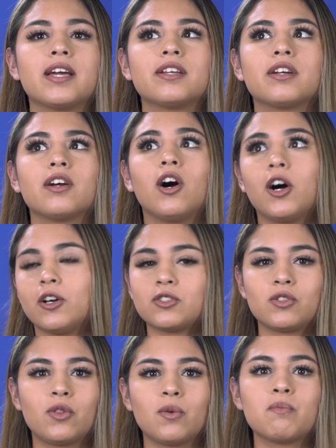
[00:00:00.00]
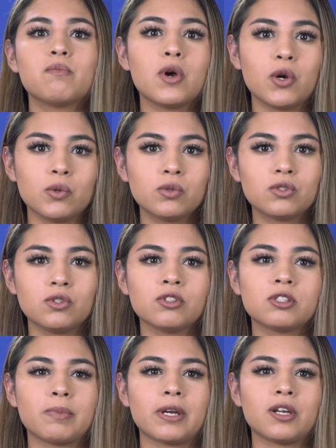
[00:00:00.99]
and are also the most you
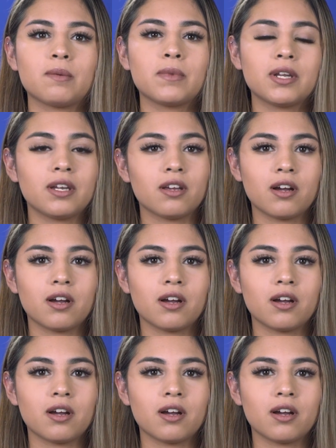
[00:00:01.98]
spend your money